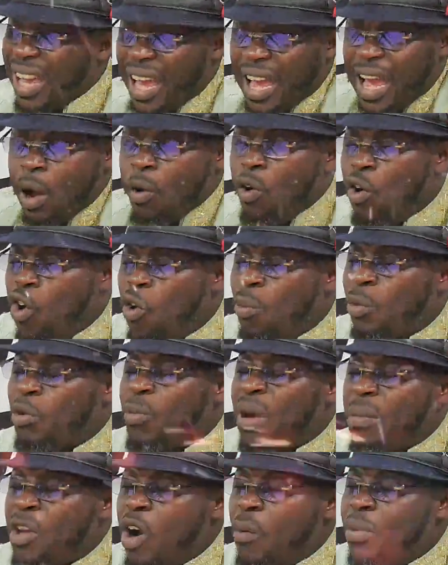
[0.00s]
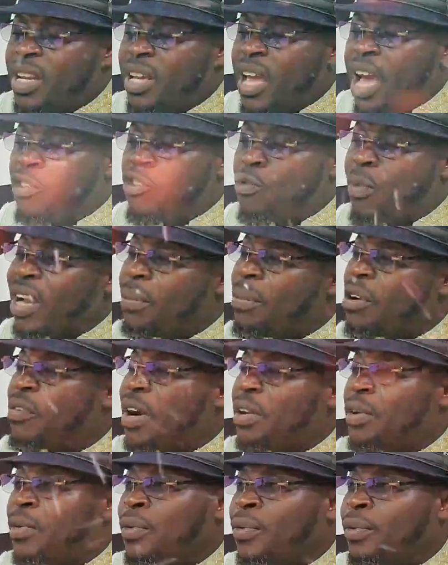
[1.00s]
I am home, no baby, and you might be
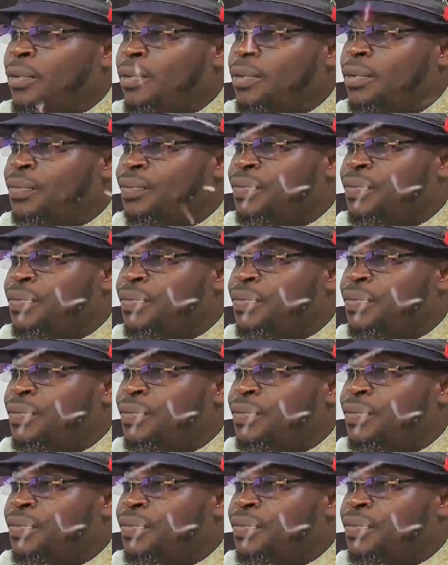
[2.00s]
fun.